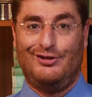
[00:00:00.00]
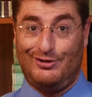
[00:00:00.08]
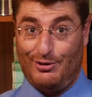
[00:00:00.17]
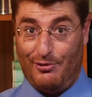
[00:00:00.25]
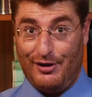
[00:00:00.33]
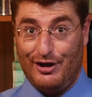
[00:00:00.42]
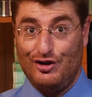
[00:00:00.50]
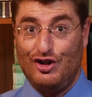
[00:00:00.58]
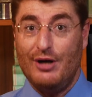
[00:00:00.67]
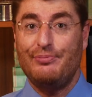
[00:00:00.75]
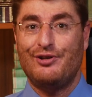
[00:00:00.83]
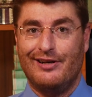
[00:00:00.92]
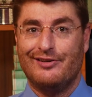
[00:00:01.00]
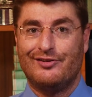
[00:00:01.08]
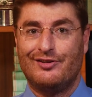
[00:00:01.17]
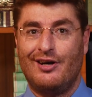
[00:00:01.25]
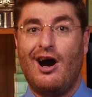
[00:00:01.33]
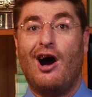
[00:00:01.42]
So the
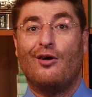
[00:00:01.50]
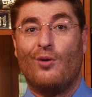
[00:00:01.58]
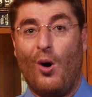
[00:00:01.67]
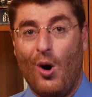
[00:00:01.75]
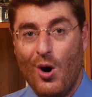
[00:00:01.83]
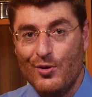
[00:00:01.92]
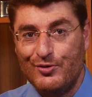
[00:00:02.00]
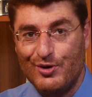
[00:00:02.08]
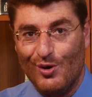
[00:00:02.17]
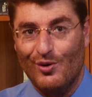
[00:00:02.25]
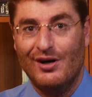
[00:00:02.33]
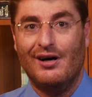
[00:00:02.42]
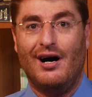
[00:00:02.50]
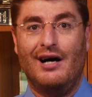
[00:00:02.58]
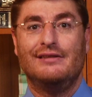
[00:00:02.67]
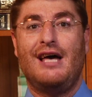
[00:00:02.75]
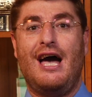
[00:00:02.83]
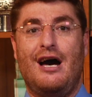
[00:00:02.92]
Egyptians are also
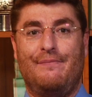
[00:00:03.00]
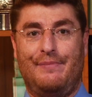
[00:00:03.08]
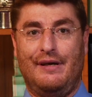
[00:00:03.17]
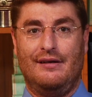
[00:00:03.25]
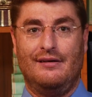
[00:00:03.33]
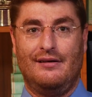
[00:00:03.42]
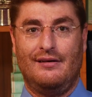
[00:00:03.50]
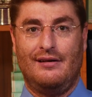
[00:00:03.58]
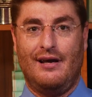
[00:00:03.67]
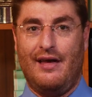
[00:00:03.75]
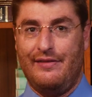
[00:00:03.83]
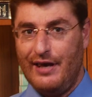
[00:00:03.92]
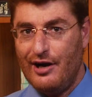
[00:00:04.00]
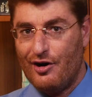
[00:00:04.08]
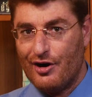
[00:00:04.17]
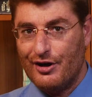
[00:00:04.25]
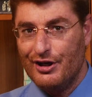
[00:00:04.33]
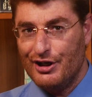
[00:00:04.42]
unhappy, and they
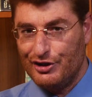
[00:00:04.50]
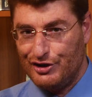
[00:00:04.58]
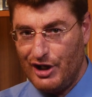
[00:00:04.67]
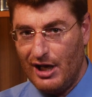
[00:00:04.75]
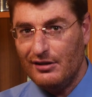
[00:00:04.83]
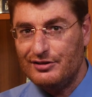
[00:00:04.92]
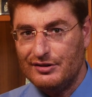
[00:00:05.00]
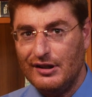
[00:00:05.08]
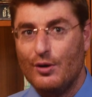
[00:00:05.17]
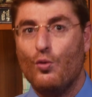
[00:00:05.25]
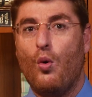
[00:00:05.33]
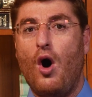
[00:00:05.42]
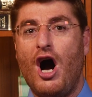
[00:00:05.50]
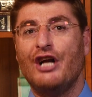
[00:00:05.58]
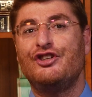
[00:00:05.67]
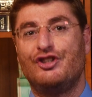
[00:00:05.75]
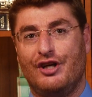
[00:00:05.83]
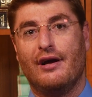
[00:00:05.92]
are jealously
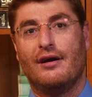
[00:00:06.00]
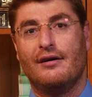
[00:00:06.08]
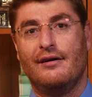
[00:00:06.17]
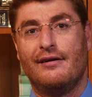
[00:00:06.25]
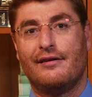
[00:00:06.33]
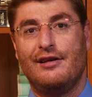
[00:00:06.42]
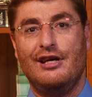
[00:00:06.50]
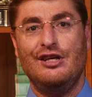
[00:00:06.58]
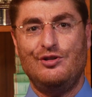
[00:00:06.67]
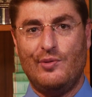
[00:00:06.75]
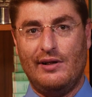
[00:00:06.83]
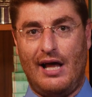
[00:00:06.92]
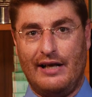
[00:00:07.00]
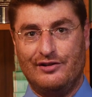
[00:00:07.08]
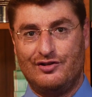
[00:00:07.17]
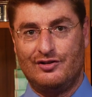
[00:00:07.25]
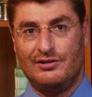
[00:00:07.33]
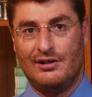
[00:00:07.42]
watching the
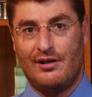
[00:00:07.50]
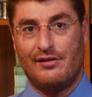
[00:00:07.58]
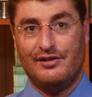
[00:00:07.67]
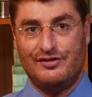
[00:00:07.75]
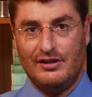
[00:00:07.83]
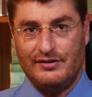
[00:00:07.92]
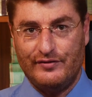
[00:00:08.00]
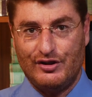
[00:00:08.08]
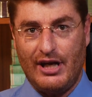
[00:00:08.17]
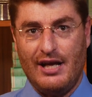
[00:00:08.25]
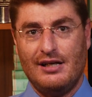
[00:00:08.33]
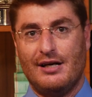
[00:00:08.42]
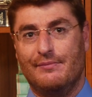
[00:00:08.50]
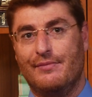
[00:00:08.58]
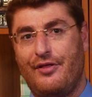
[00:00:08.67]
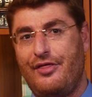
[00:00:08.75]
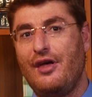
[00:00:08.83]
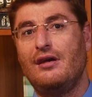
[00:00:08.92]
Israelites, the sons of Jacob,
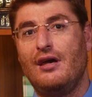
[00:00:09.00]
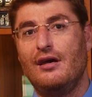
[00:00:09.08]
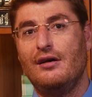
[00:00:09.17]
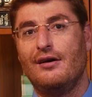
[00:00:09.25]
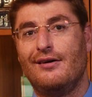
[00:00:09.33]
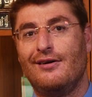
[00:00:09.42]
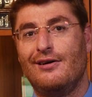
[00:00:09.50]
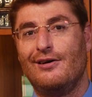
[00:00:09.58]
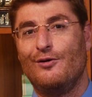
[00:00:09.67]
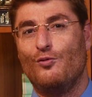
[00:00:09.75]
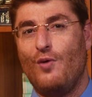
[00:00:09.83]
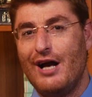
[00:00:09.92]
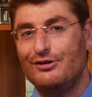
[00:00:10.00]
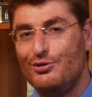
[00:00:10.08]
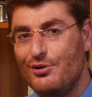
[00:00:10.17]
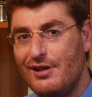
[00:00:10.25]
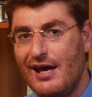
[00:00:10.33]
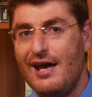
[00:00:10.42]
thinking, why
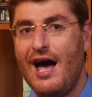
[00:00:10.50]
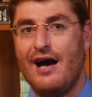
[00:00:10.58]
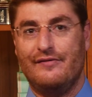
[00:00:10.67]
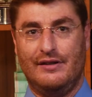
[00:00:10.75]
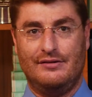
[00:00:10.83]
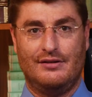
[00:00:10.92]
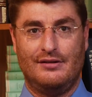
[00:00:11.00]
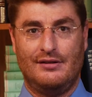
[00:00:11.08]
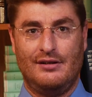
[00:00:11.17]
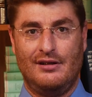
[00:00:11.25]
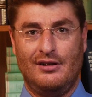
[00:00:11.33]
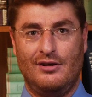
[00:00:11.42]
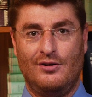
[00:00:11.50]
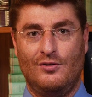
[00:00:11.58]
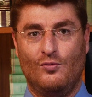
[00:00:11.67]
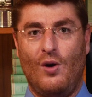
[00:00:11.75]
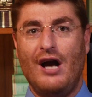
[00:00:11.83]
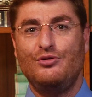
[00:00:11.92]
do they have it?
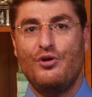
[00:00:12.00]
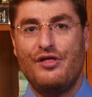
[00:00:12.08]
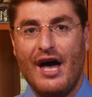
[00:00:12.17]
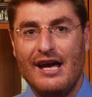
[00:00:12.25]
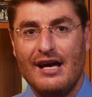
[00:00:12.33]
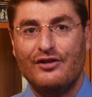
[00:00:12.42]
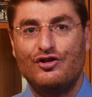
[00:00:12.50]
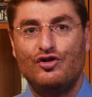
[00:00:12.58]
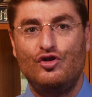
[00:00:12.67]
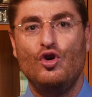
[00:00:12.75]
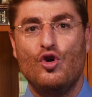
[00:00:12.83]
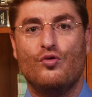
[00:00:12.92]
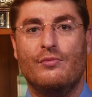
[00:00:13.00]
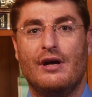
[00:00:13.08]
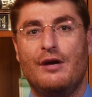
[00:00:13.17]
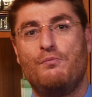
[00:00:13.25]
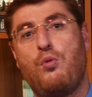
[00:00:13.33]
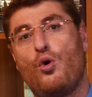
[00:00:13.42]
Why do they assume
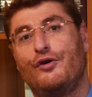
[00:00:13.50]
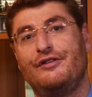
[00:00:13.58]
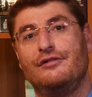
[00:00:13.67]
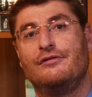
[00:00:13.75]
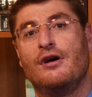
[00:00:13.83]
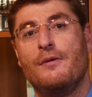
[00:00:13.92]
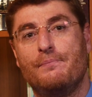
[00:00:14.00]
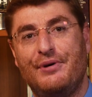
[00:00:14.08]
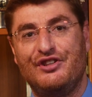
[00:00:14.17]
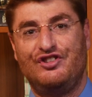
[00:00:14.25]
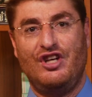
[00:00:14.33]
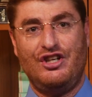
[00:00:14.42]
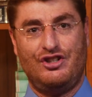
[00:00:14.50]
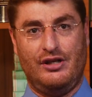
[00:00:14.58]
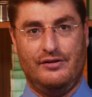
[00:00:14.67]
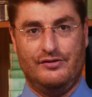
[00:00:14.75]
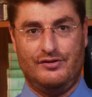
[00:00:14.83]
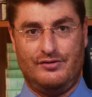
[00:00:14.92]
important
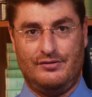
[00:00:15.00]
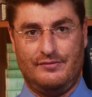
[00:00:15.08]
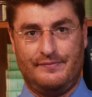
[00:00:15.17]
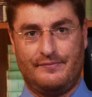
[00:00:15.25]
positions?